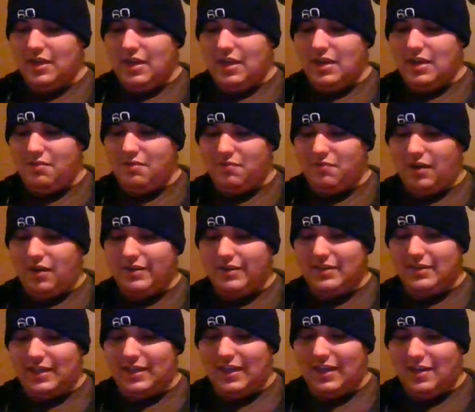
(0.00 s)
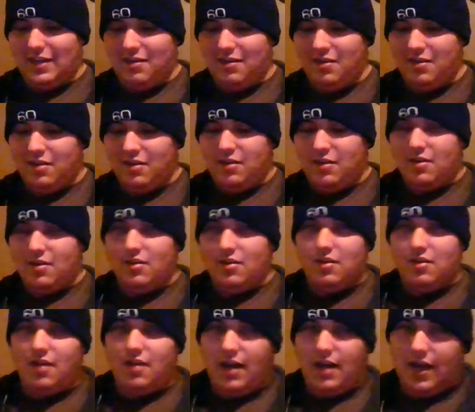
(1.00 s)
And when I was a kid,
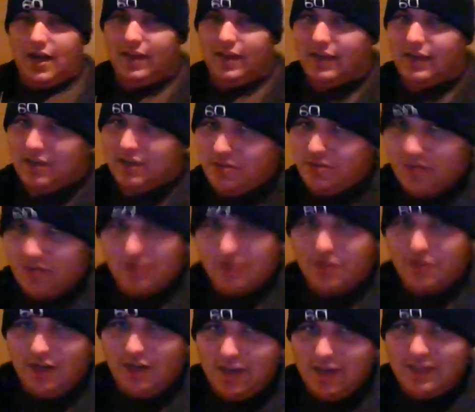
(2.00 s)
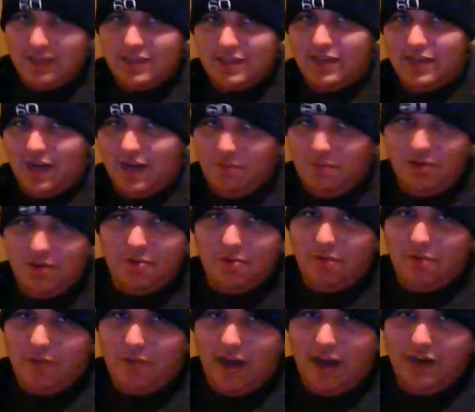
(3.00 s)
I'd get structure decks and I'd put them
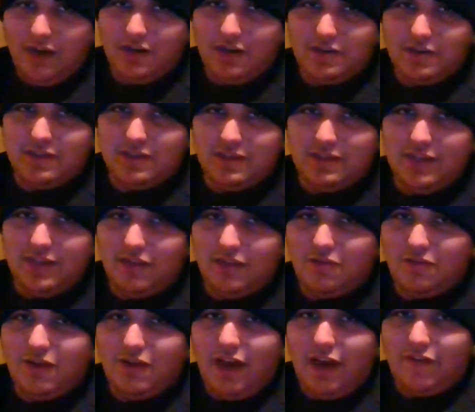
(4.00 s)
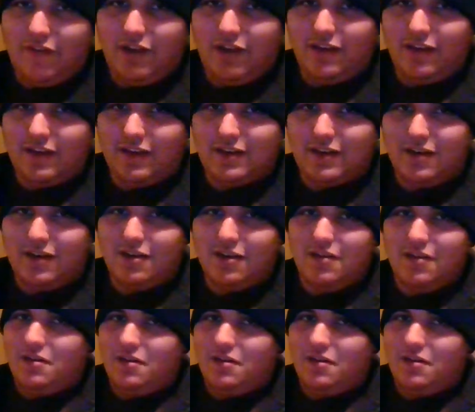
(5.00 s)
in binders and say, look what I've collected.